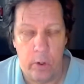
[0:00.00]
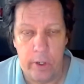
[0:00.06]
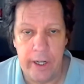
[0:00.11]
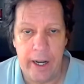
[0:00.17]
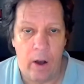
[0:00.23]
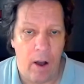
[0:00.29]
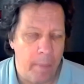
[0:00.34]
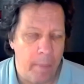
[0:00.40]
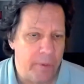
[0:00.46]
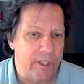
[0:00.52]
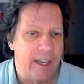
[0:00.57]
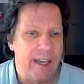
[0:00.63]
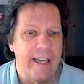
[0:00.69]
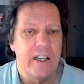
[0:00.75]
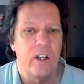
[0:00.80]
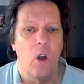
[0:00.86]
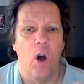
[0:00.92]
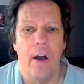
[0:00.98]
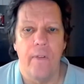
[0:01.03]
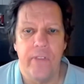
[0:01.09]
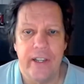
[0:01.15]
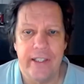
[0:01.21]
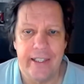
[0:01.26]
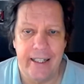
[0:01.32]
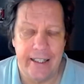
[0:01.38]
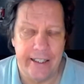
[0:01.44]
Now I'm saying coffee
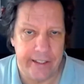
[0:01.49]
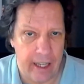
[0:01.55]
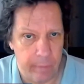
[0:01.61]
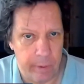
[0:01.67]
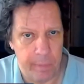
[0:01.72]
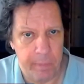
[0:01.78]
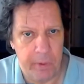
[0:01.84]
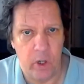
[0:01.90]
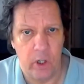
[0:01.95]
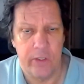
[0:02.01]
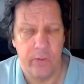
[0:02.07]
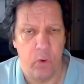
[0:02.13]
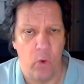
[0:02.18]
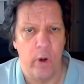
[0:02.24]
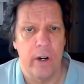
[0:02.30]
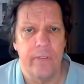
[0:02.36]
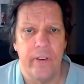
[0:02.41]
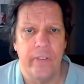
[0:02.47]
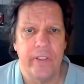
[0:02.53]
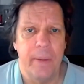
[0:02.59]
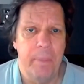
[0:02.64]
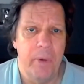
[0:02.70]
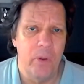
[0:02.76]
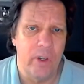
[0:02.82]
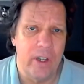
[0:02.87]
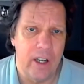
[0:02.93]
as an example because 450
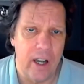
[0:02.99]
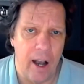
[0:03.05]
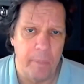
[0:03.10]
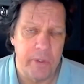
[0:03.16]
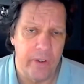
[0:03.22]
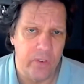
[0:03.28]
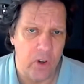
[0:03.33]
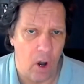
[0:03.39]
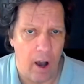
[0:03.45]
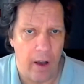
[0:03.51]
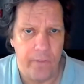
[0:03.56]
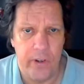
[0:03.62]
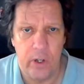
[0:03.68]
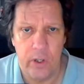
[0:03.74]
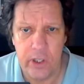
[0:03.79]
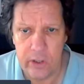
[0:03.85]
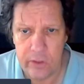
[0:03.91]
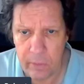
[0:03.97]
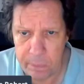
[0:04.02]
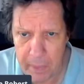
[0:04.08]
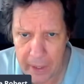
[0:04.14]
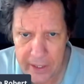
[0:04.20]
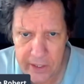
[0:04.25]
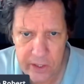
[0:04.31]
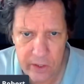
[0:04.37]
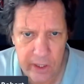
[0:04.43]
million cups of coffee are
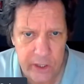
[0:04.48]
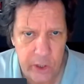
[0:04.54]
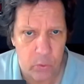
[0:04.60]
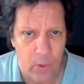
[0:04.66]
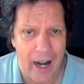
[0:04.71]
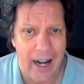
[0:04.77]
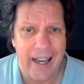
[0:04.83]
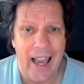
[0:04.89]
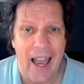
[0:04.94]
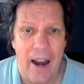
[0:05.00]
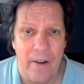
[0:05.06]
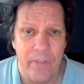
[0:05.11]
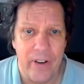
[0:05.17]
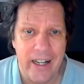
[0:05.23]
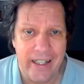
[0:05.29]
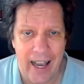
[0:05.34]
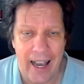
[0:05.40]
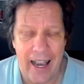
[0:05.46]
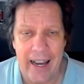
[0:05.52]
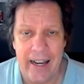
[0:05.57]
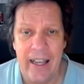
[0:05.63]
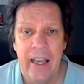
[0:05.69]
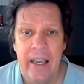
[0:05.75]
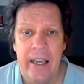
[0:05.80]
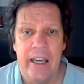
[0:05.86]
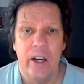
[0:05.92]
basically drank every day
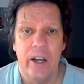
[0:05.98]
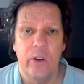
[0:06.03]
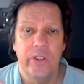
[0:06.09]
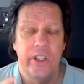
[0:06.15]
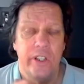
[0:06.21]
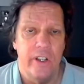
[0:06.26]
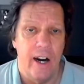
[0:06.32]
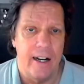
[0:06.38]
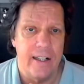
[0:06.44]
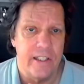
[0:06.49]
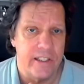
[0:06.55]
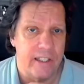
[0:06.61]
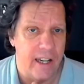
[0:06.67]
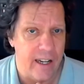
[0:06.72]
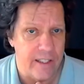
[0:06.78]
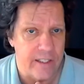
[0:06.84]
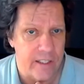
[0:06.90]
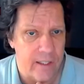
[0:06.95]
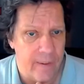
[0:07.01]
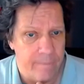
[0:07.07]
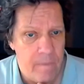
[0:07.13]
here in the United States.